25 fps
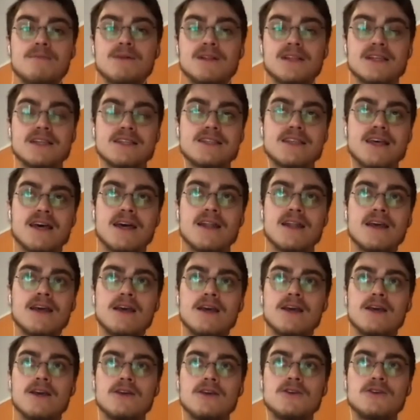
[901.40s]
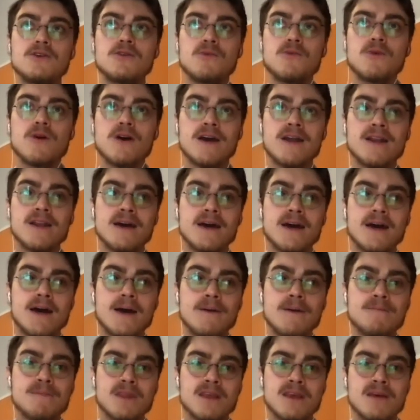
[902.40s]
is that you would
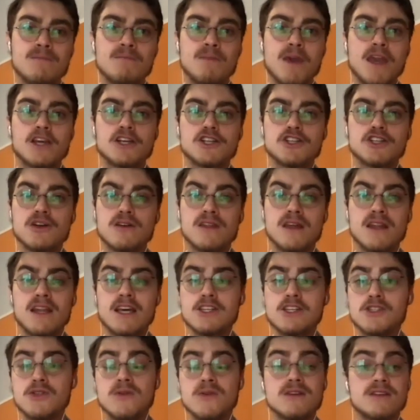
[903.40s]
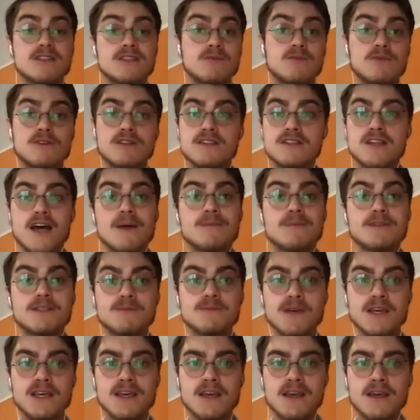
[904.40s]
make sure that as soon as someone stops
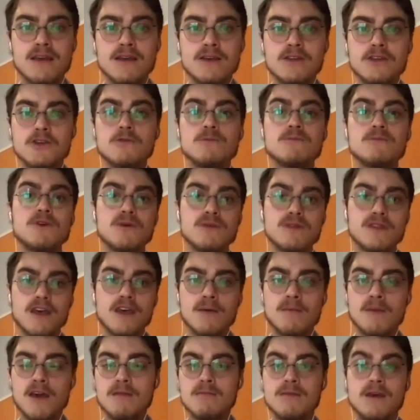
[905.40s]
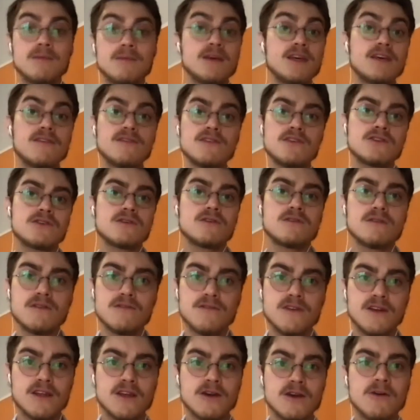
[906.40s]
speaking, you mute them and maybe even turn their
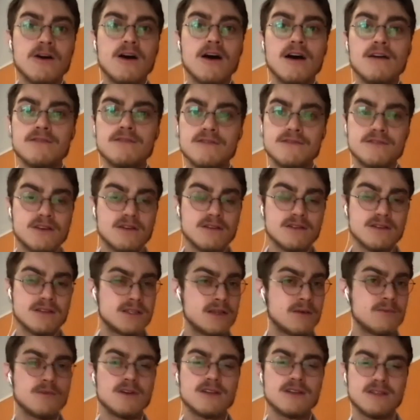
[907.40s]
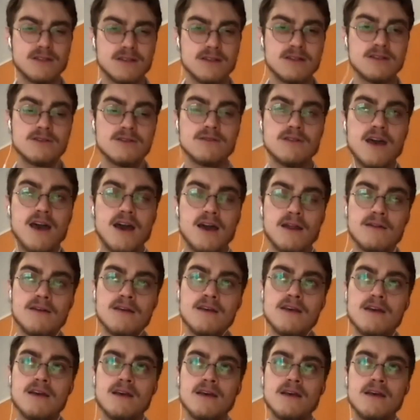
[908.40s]
video off if there's some reason to do that.
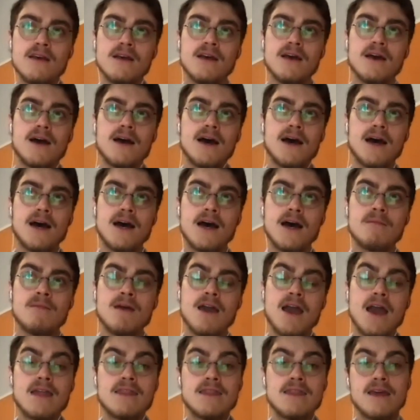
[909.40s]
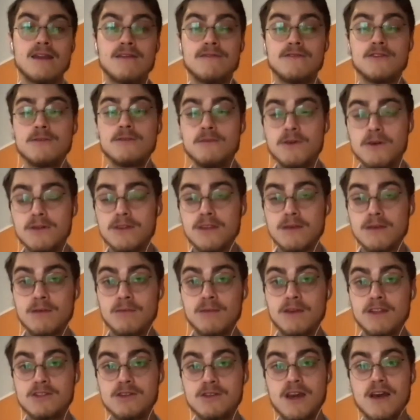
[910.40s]
And then if you mute them, it
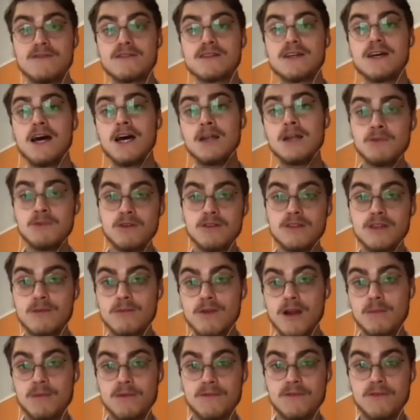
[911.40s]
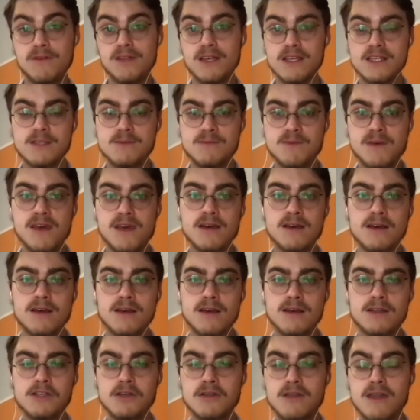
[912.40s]
means you have to unmute them right before they speak.
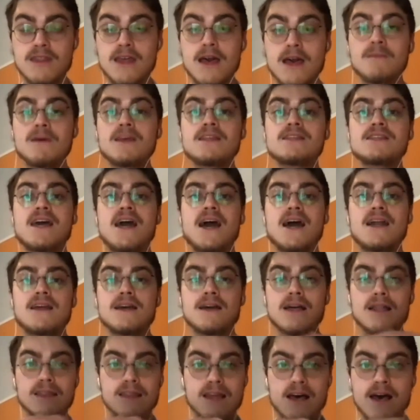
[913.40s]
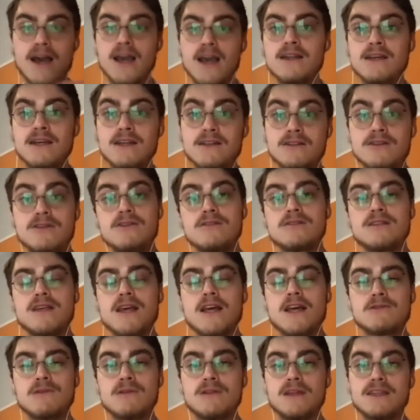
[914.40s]
So then that means adding a line into your
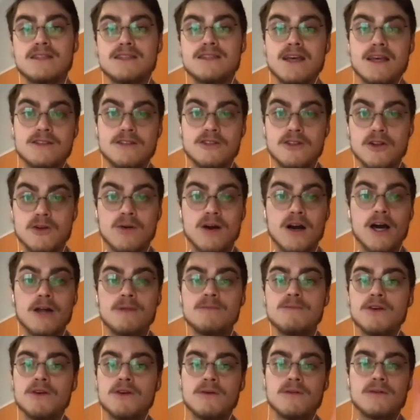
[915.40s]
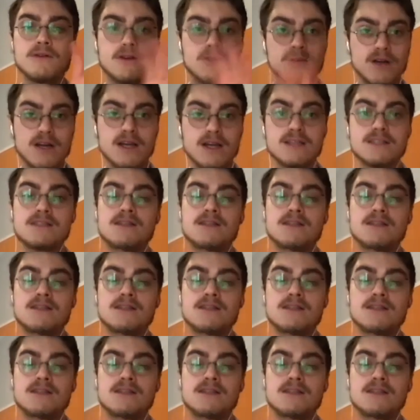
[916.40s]
schedule that says, unmute Chris